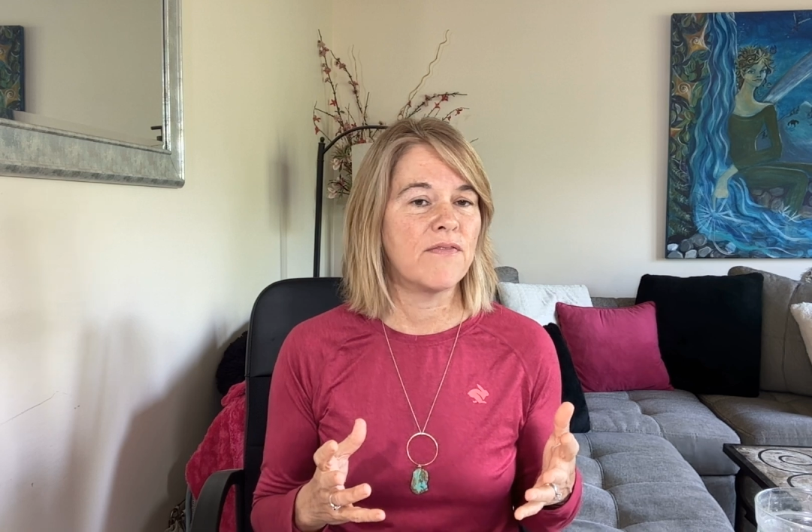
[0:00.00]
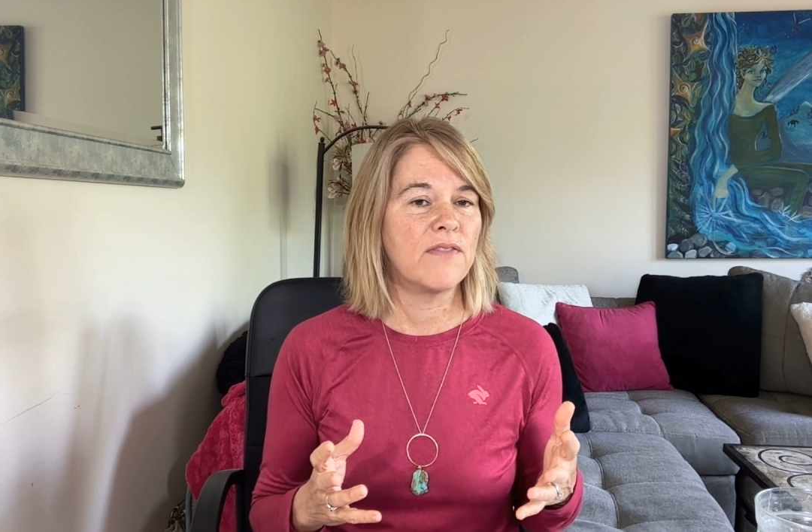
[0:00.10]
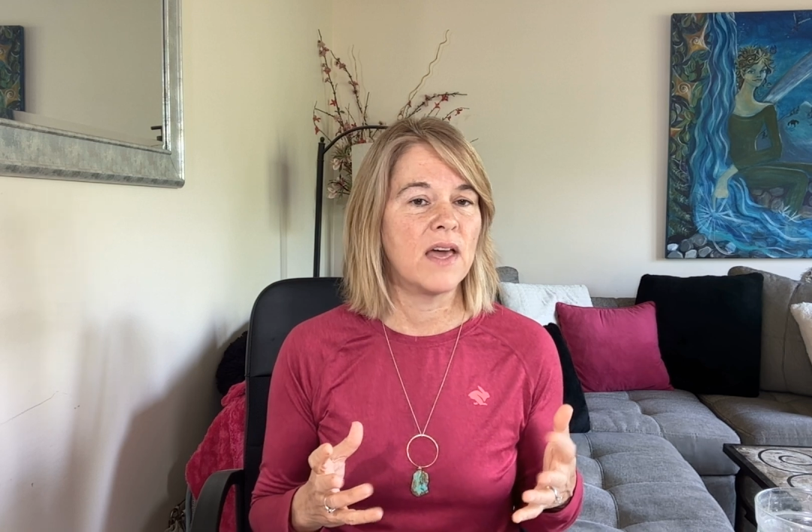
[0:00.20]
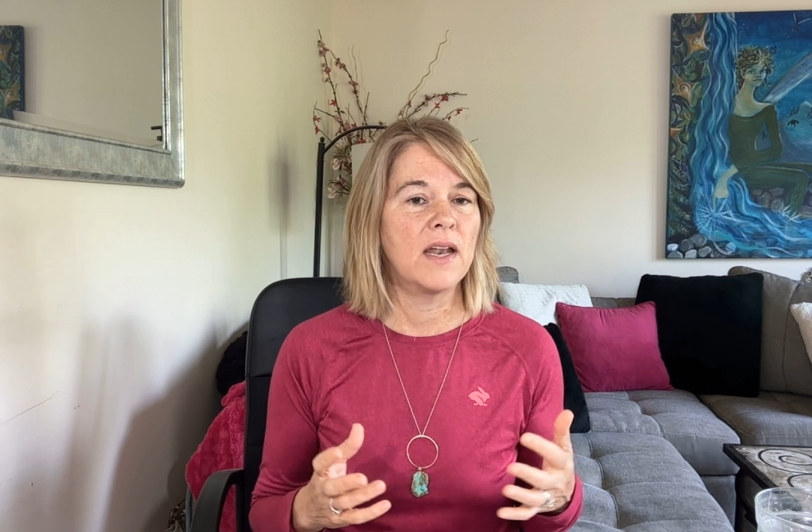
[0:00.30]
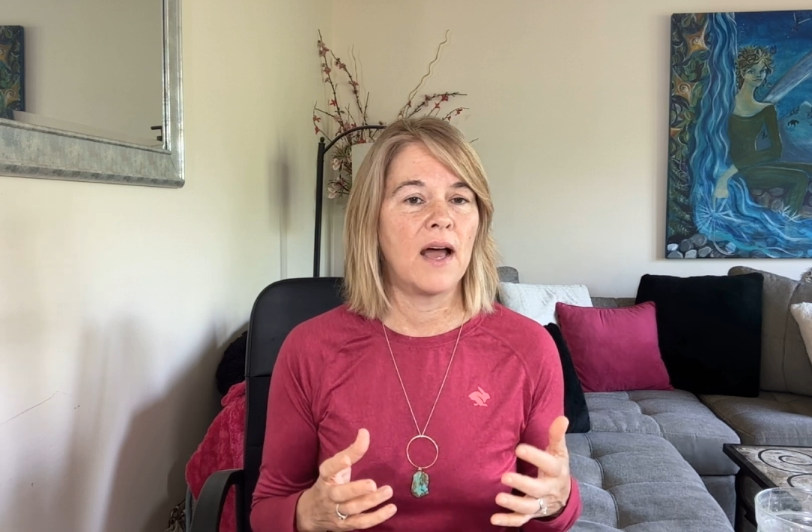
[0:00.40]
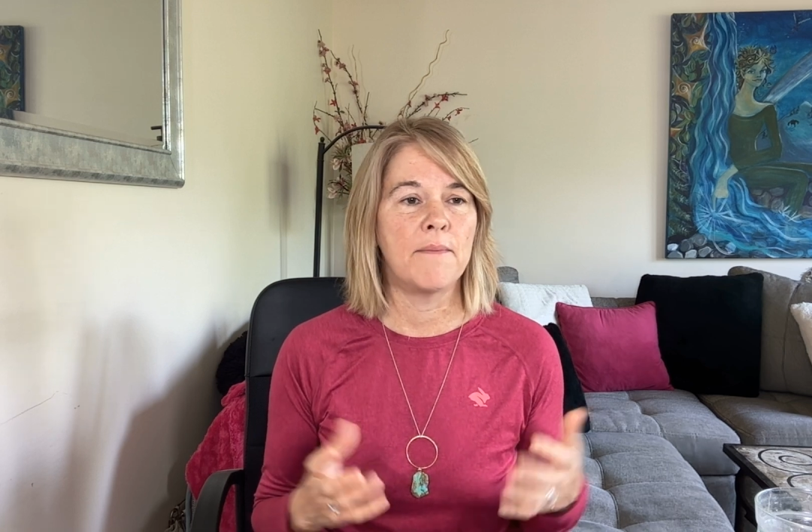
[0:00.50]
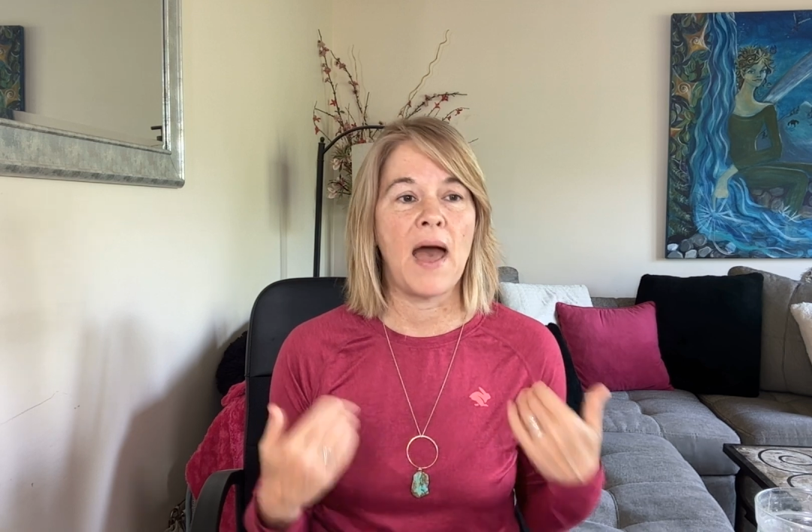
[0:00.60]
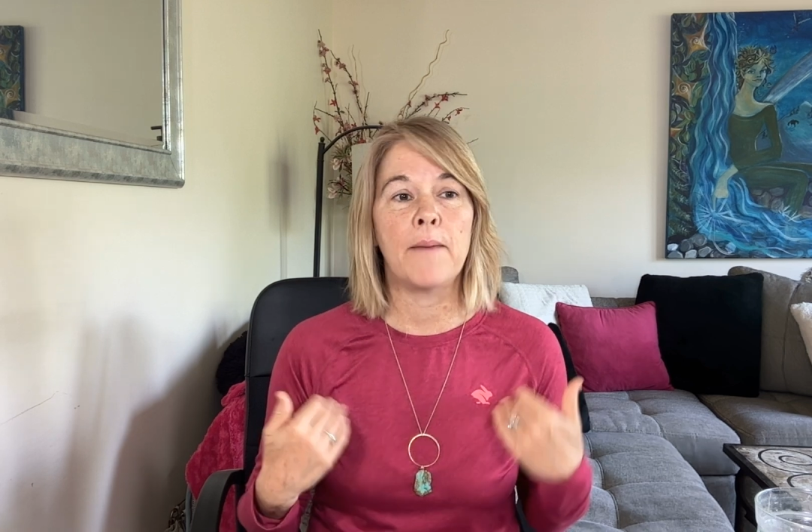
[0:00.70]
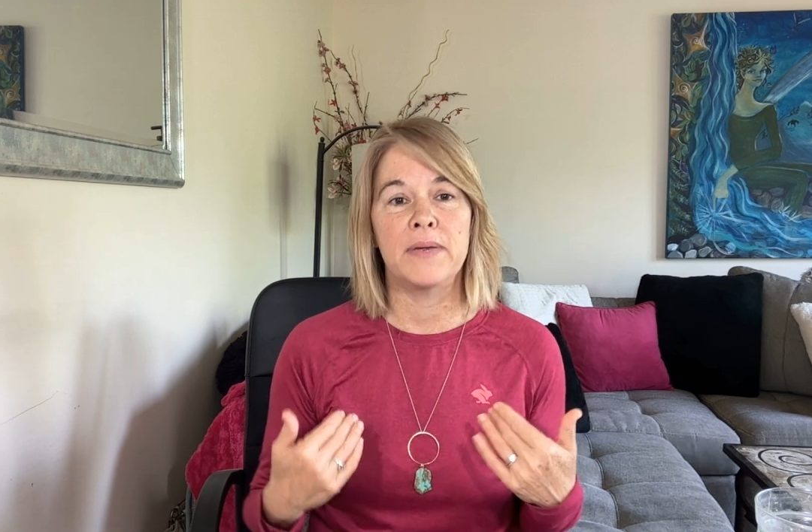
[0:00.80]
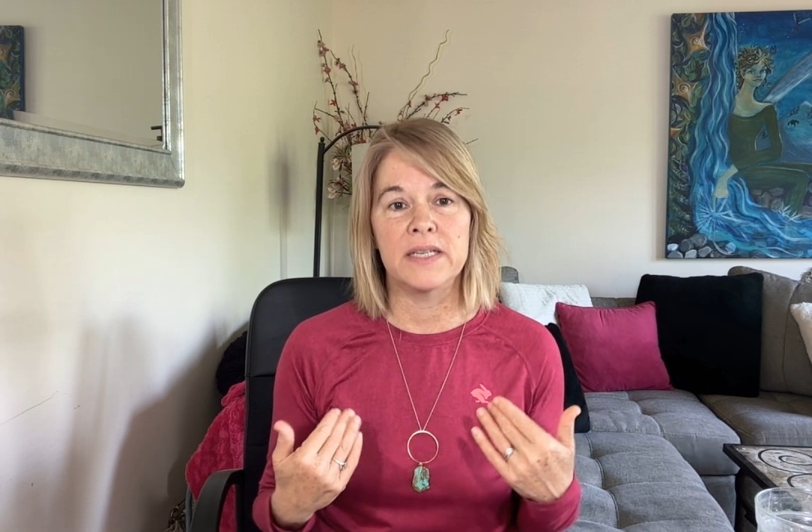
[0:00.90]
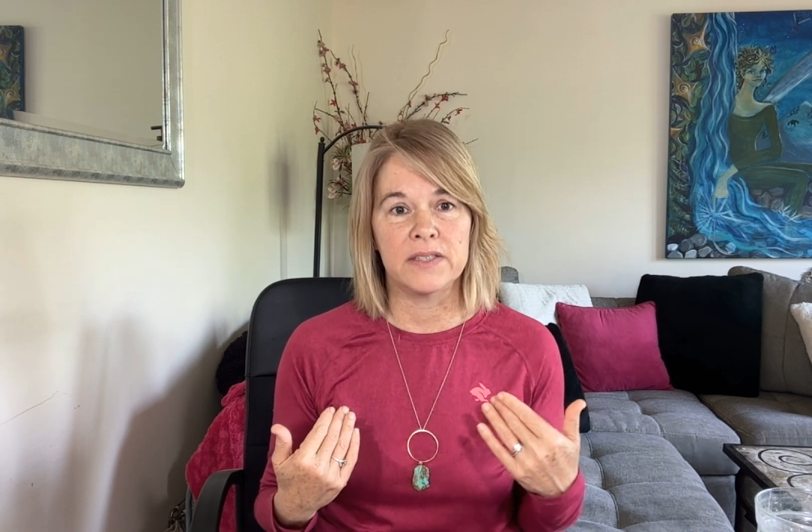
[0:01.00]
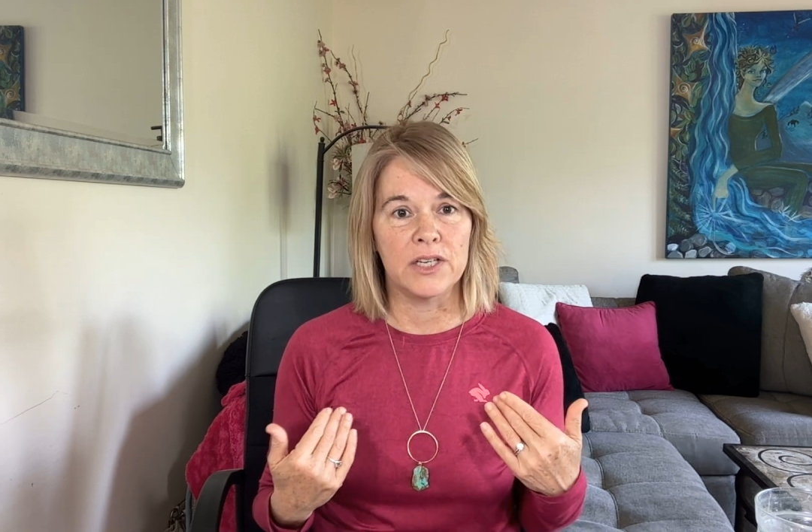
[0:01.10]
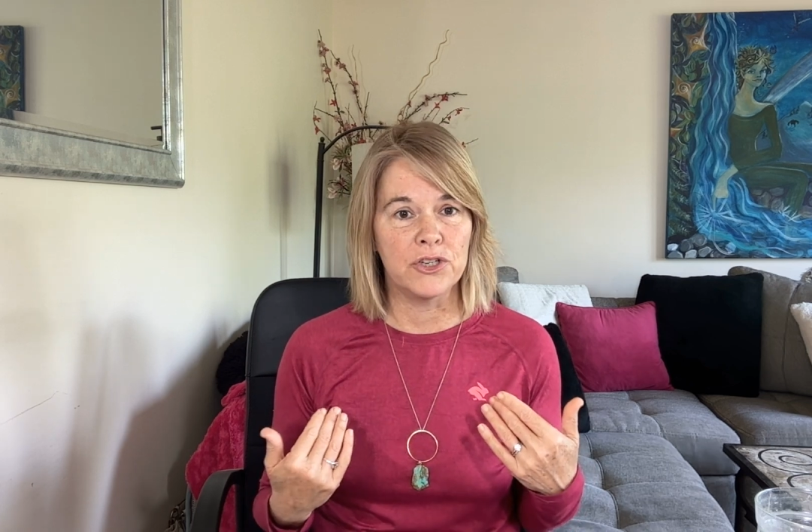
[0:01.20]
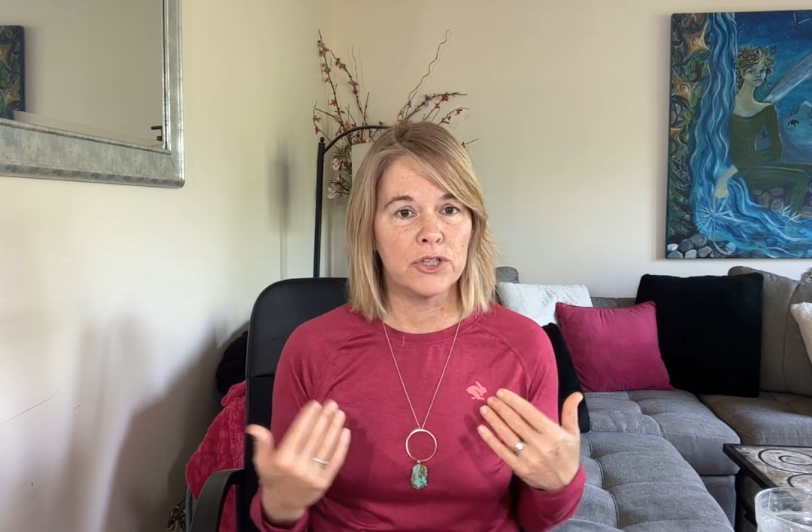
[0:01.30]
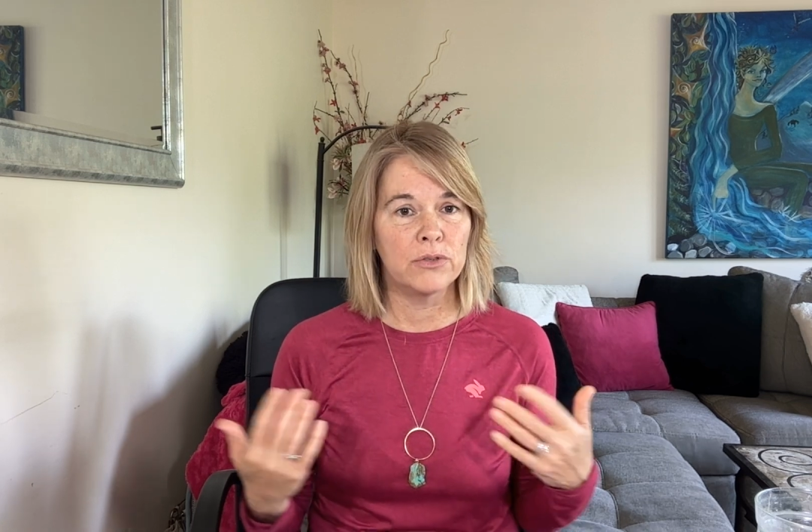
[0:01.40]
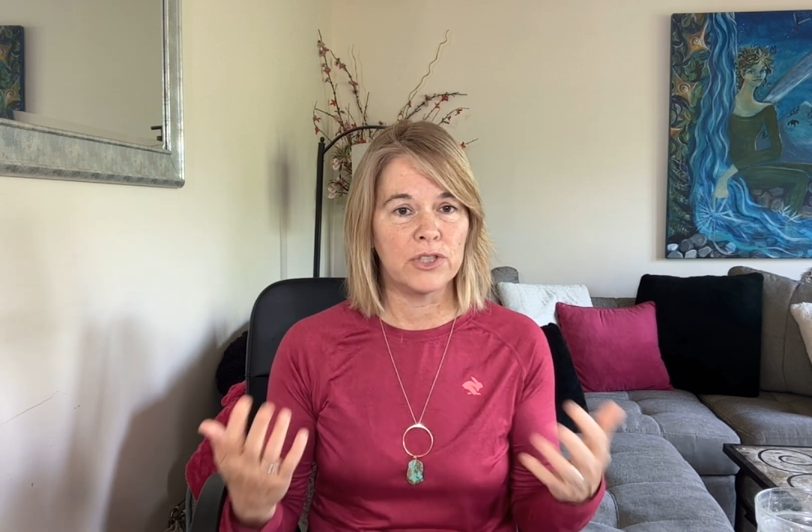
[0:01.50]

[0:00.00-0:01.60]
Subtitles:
that I'm happy to send you,